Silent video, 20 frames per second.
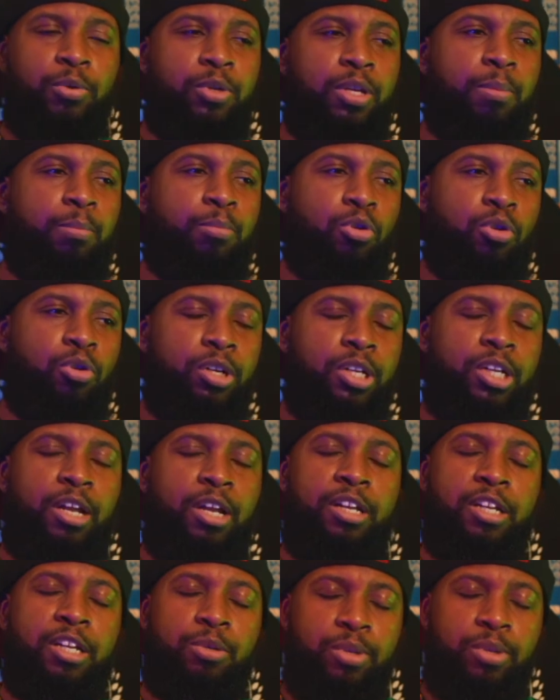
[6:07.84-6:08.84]
and strangle them
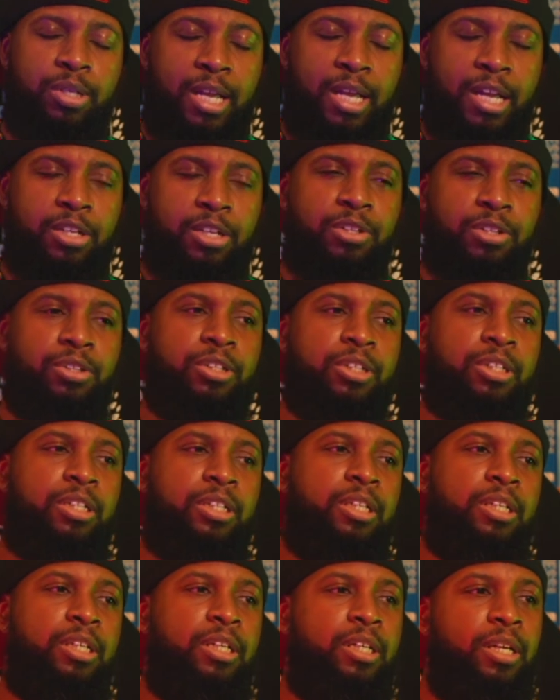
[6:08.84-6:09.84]
more than I did with that
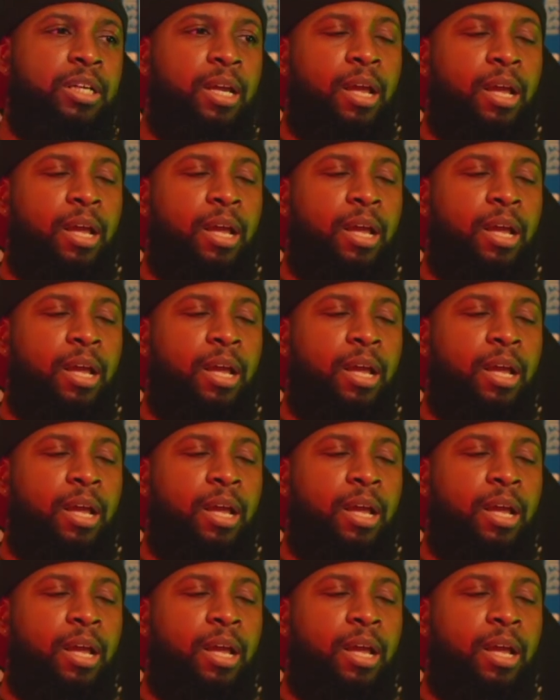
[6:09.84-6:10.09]
dude.